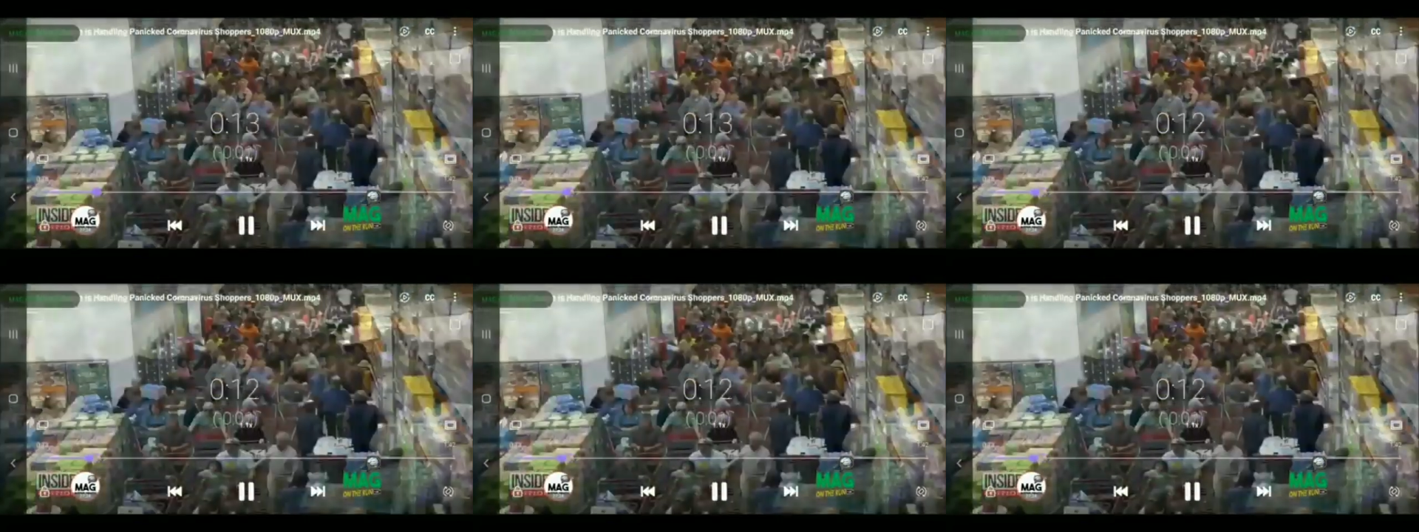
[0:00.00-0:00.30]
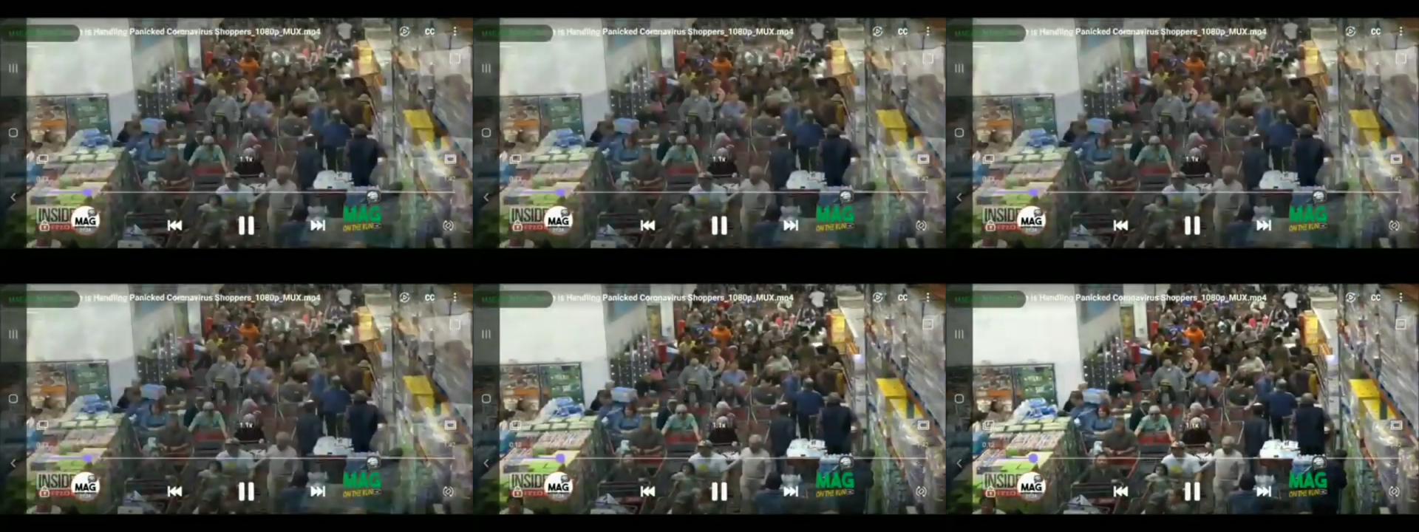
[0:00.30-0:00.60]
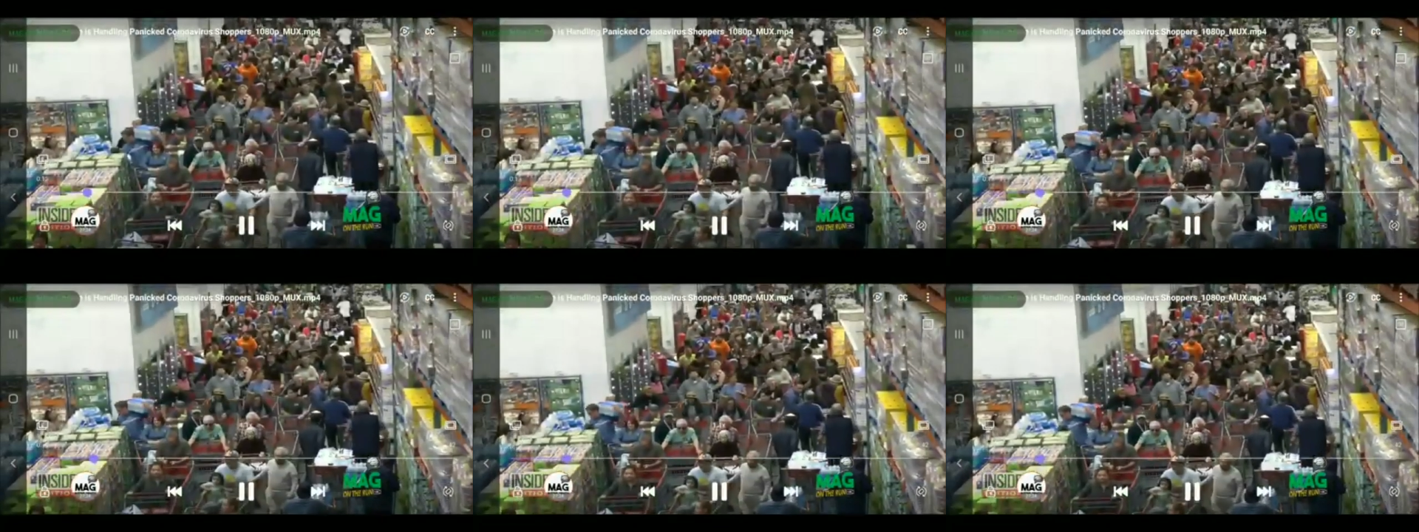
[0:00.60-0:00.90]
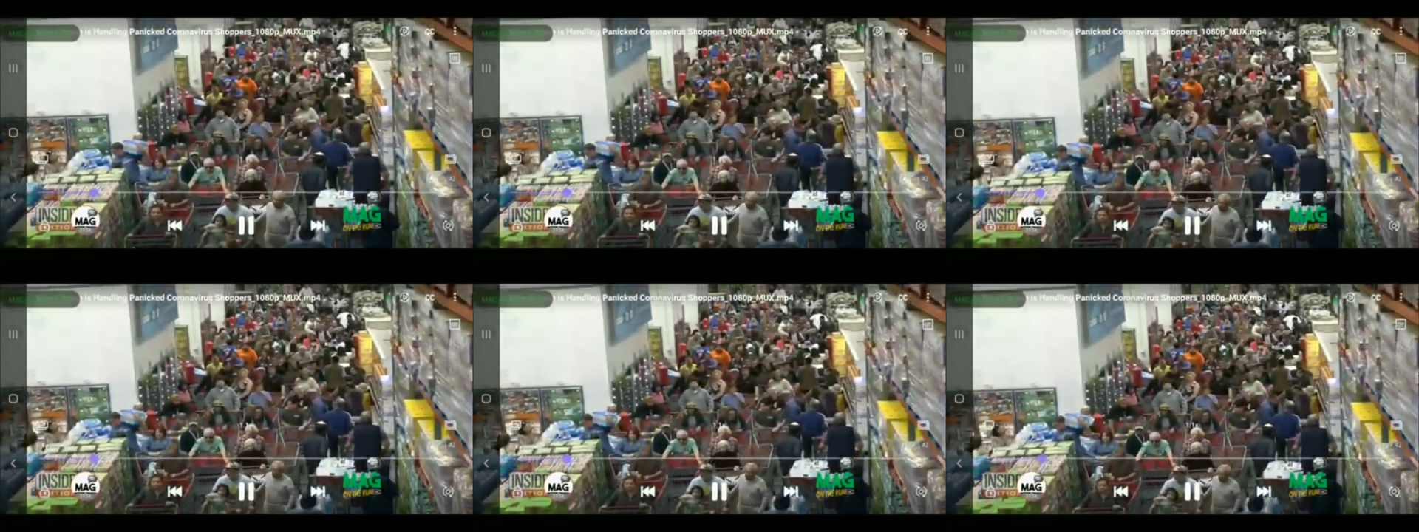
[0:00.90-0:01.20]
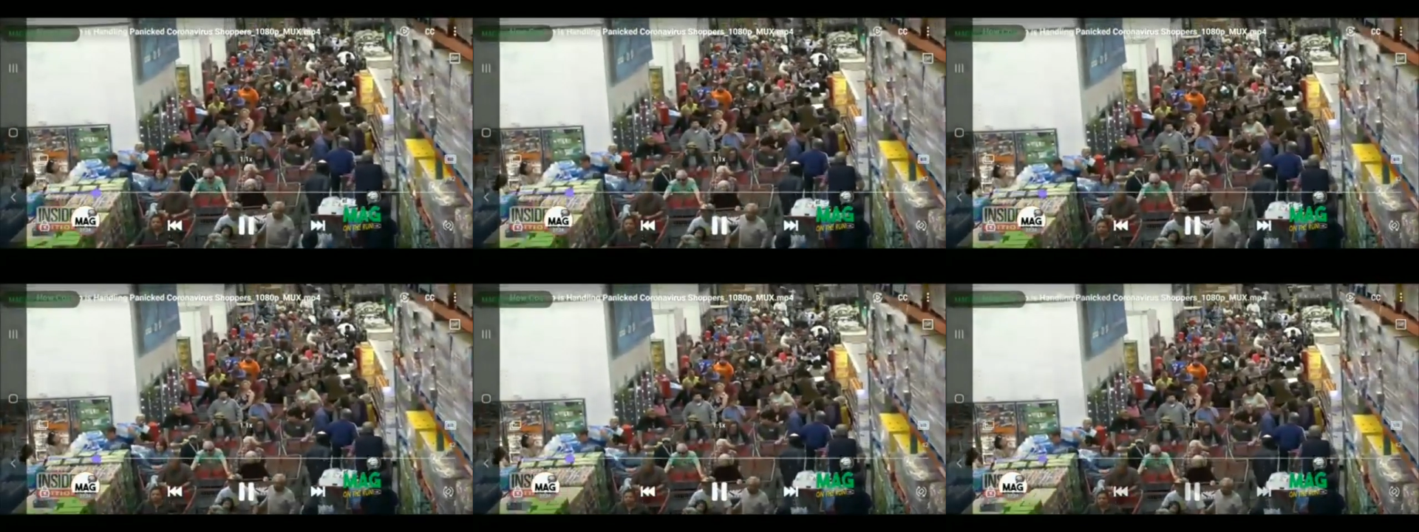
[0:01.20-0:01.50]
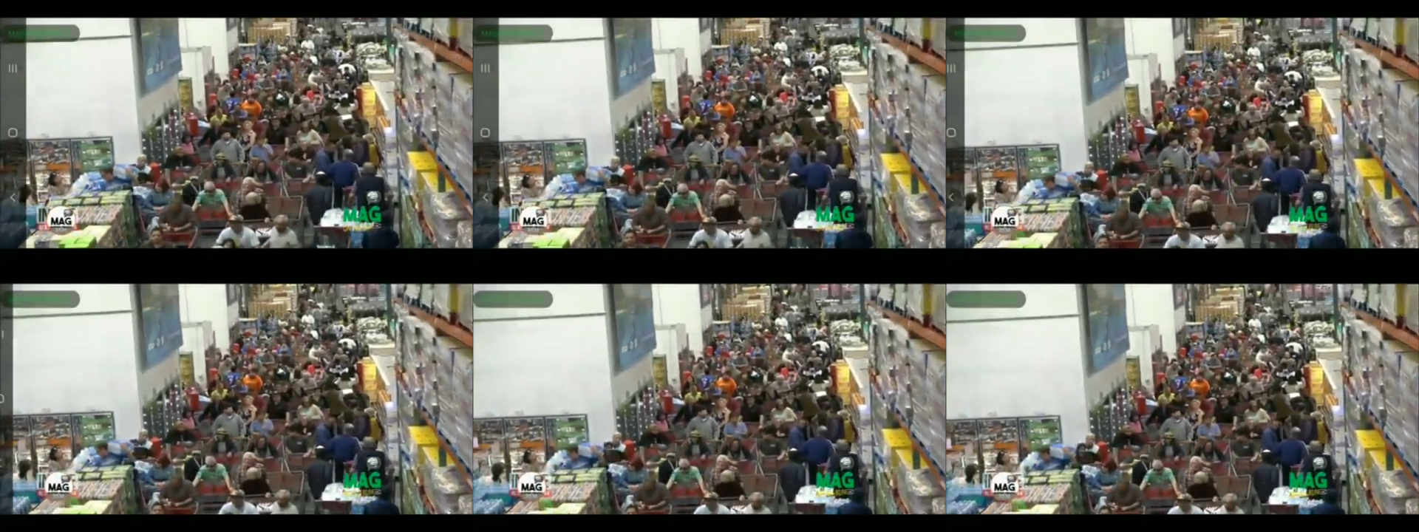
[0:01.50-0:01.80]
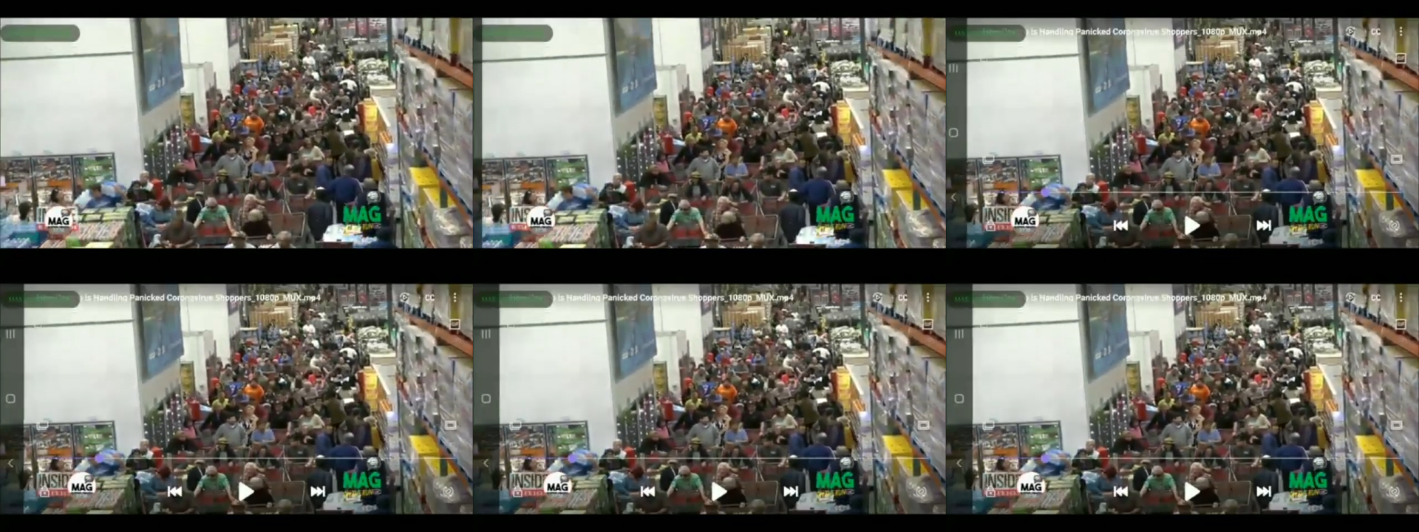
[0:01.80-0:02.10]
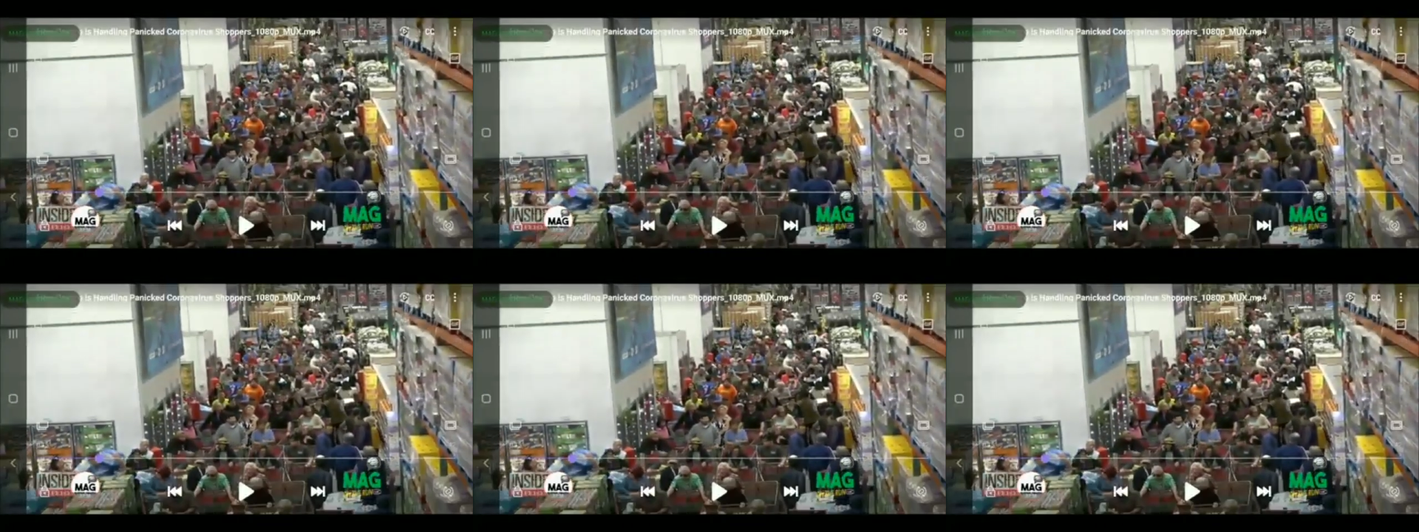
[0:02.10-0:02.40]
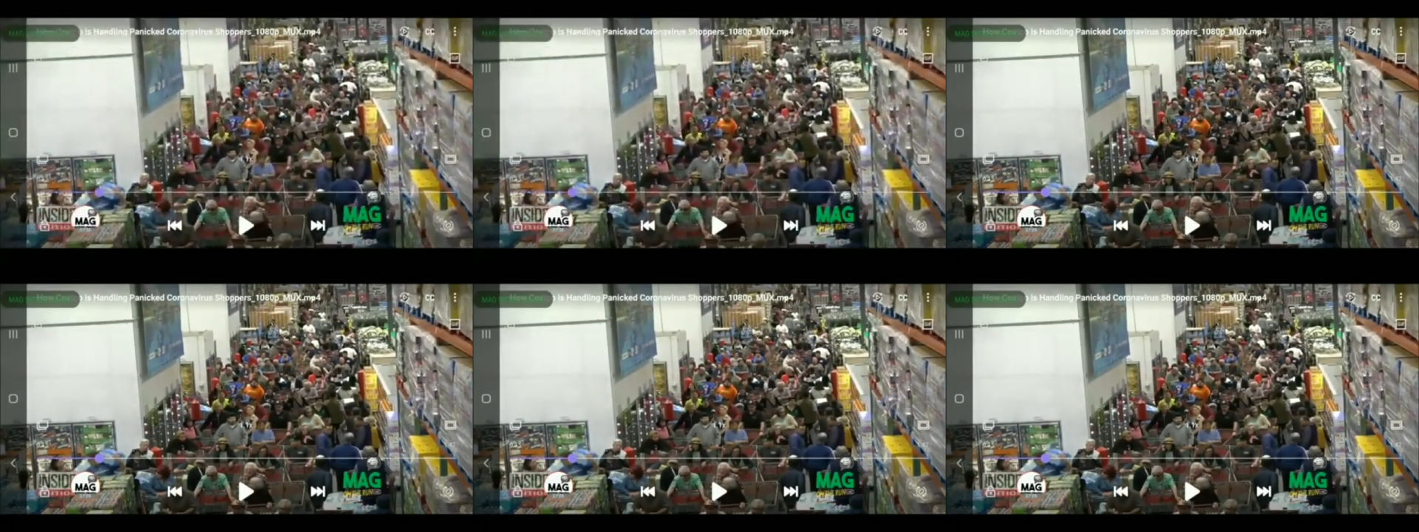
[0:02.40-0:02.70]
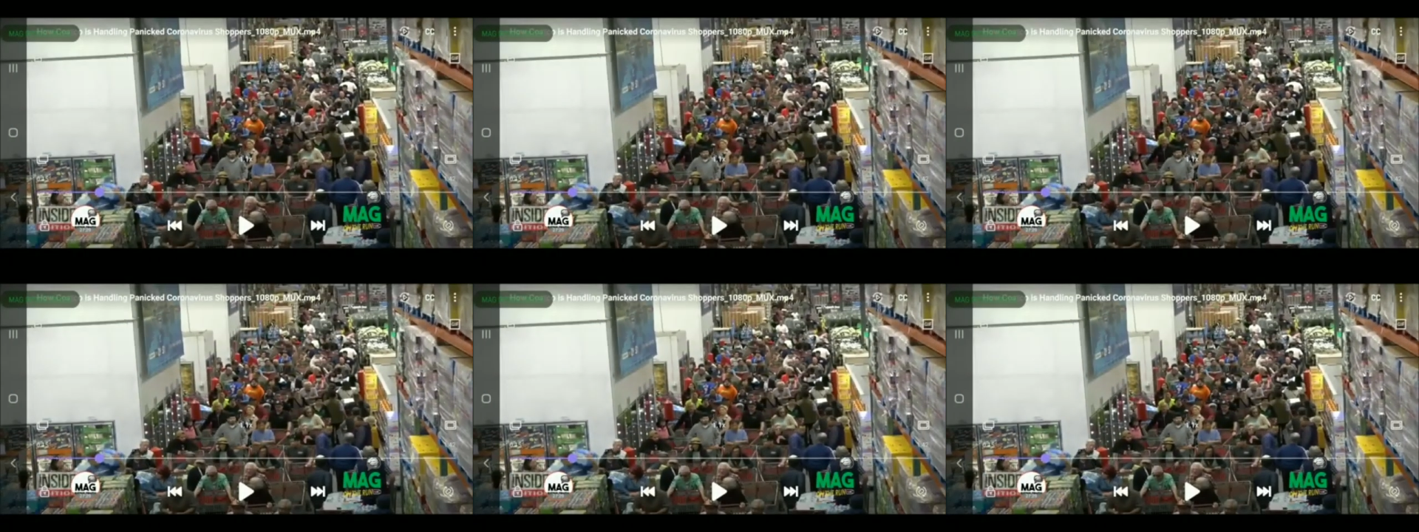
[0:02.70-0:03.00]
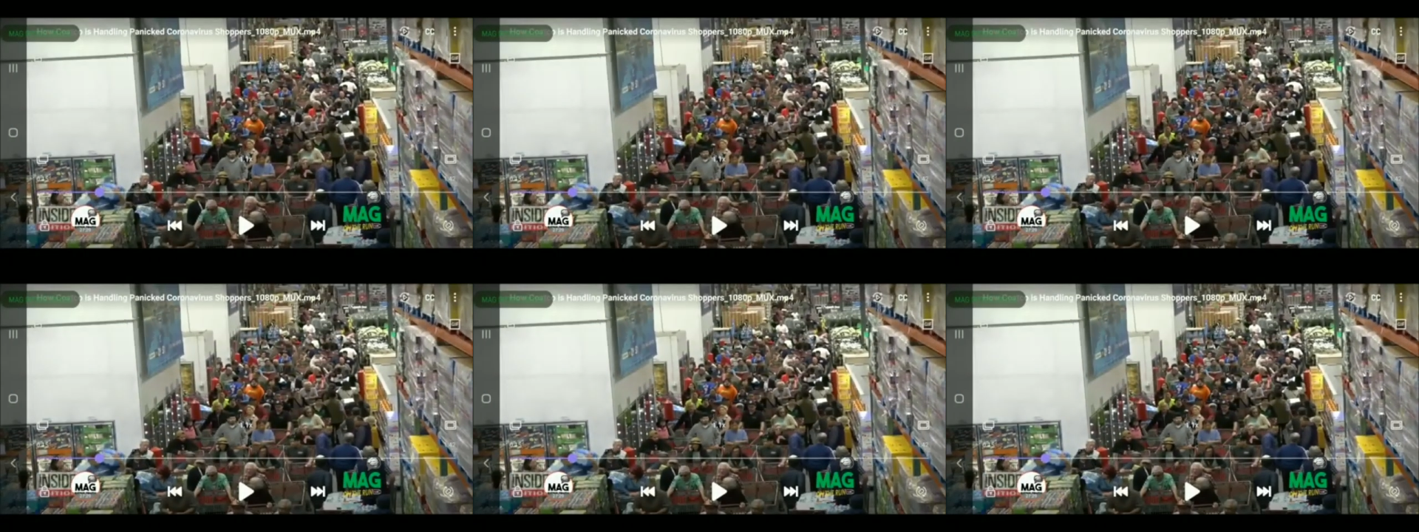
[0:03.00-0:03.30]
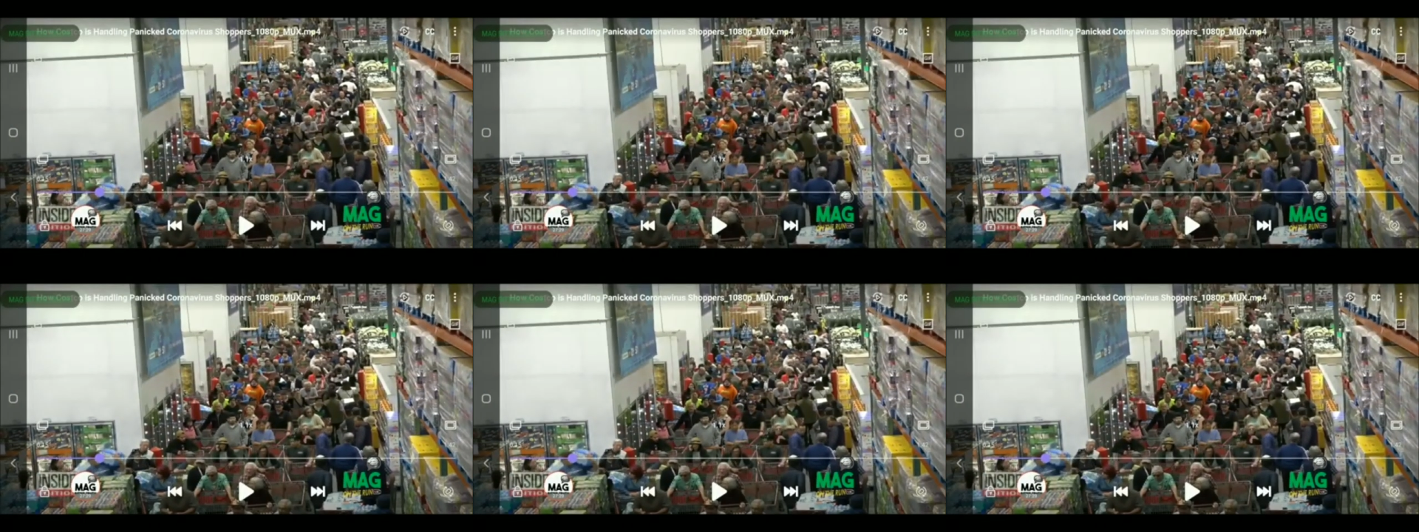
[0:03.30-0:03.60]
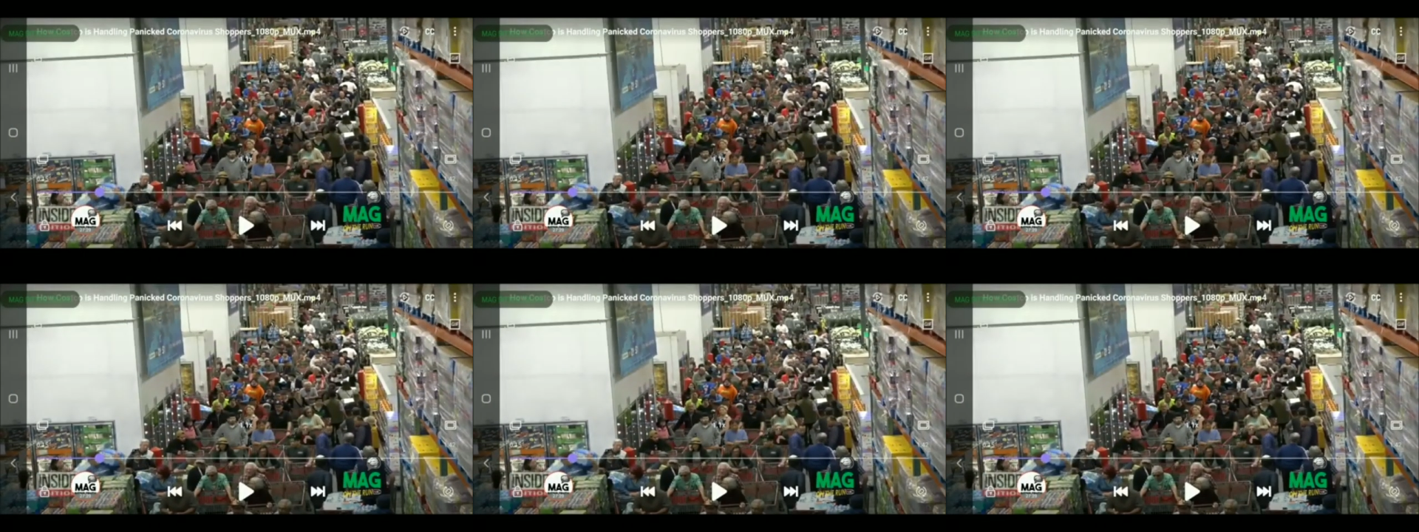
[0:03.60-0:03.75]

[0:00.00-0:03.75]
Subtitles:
Nobody's mouth can be seen.